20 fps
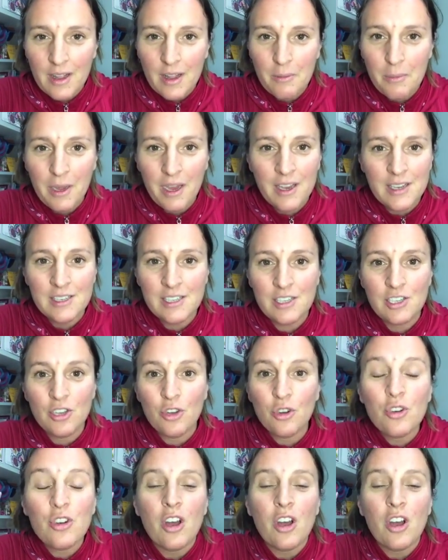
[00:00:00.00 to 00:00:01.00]
Because
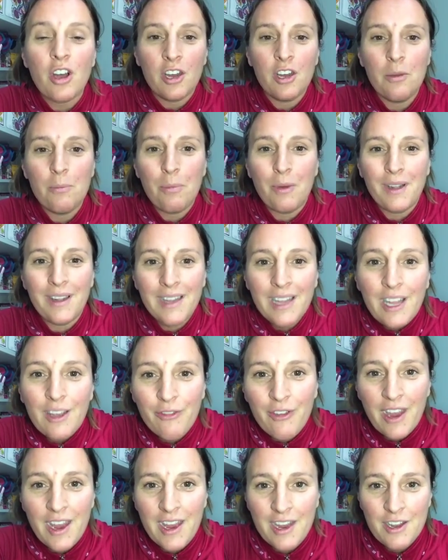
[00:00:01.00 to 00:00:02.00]
you're not going to
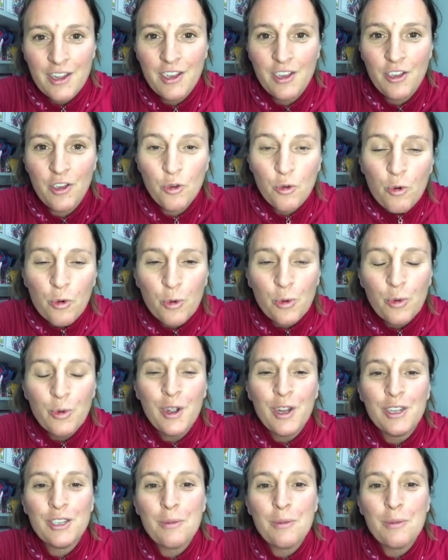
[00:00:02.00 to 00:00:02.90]
believe in you